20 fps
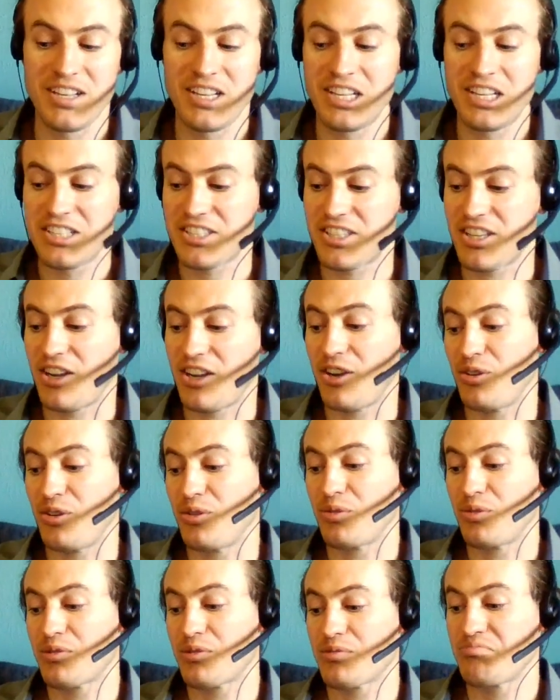So
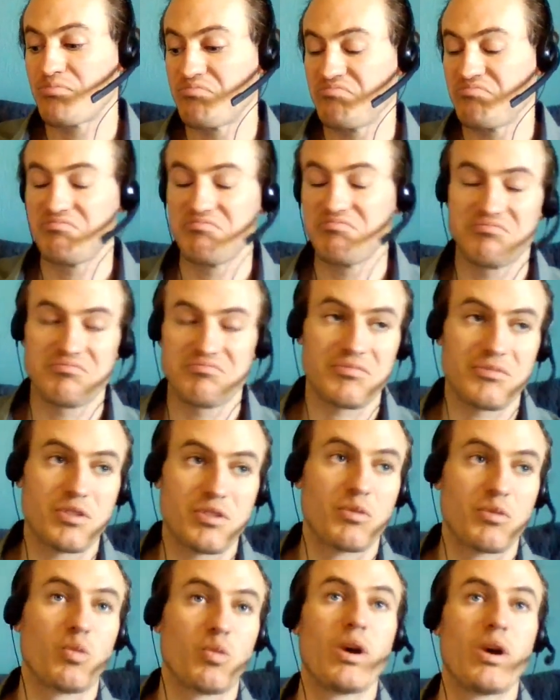
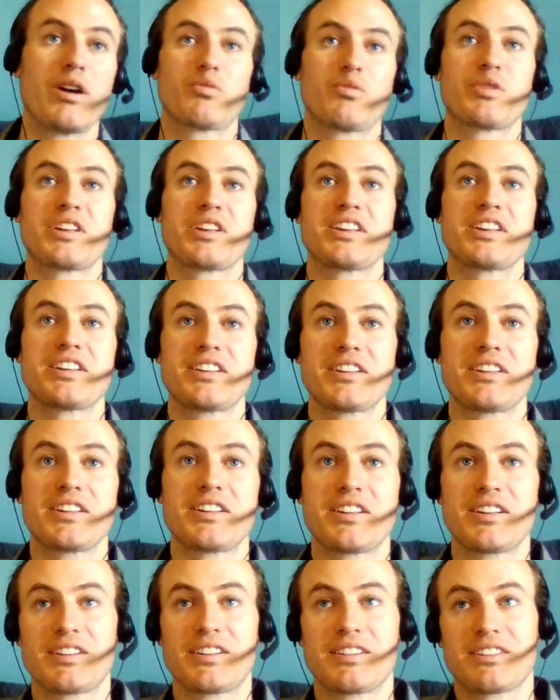what
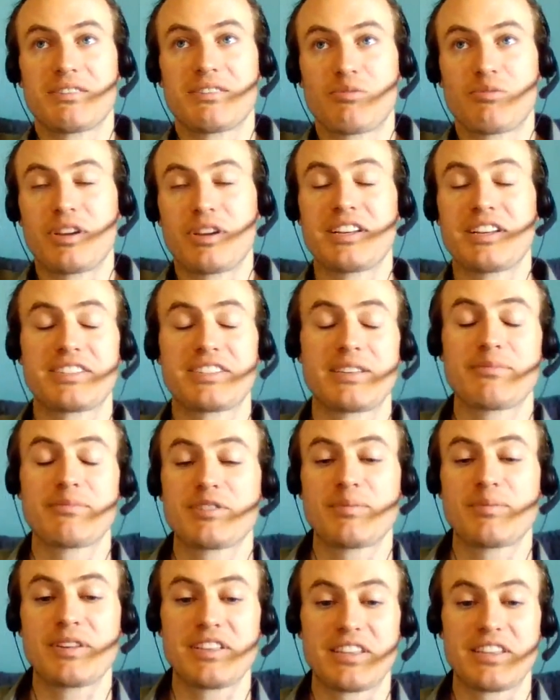it seems to
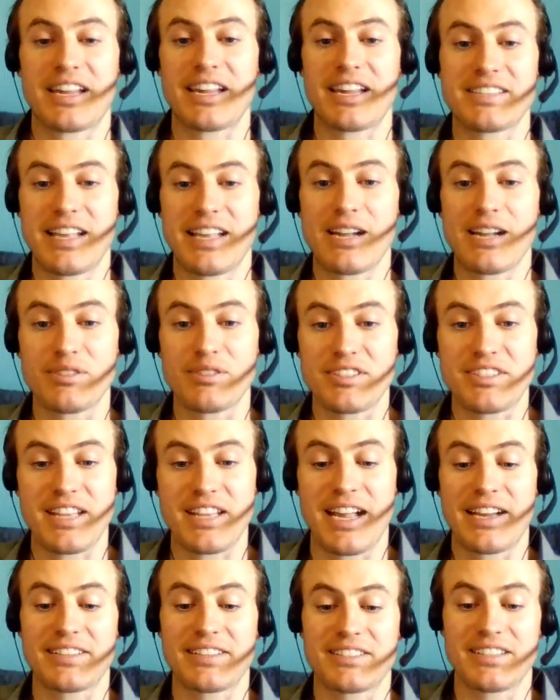be the case now is
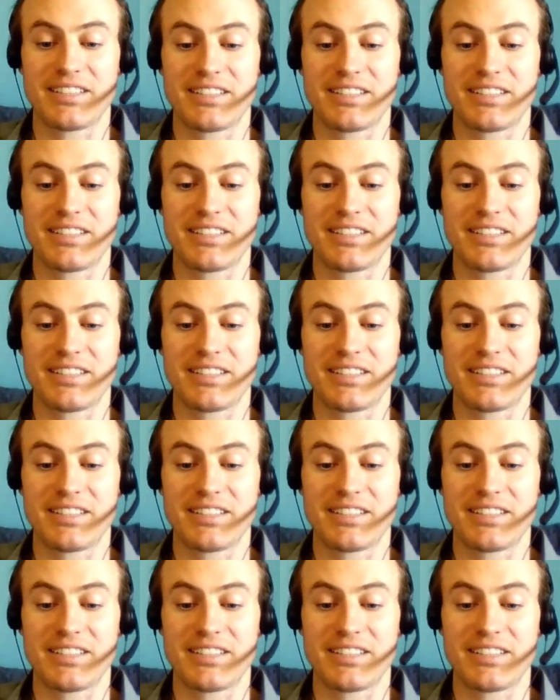that,